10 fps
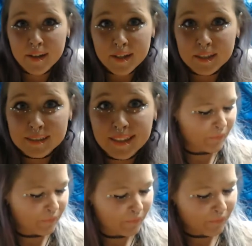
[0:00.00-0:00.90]

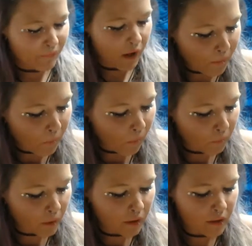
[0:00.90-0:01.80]
yeah. Alright, what
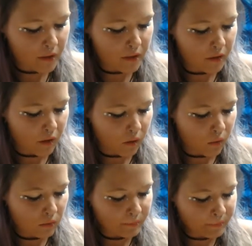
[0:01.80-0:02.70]
we're gonna
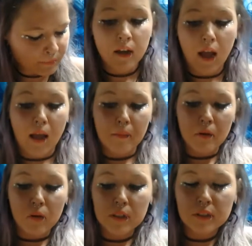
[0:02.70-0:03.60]
do, I'm
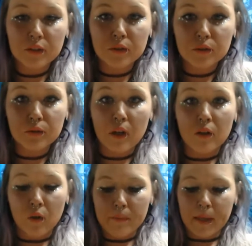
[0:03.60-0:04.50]
going to
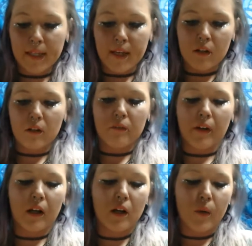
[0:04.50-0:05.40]
anoint my candle
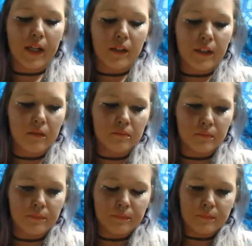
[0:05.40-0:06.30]
very quickly.
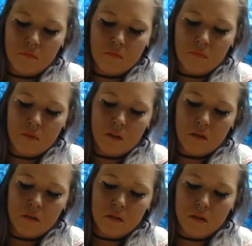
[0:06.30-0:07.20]

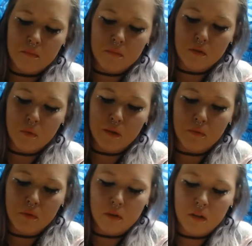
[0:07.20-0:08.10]
Some
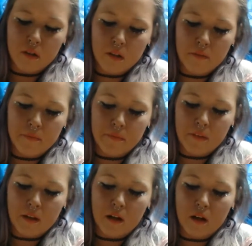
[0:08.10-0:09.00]
24
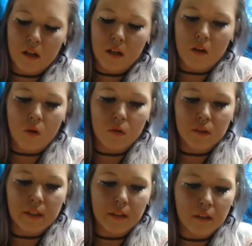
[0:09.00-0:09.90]
karat gold
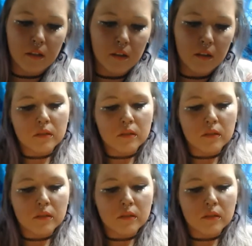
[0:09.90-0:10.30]
here.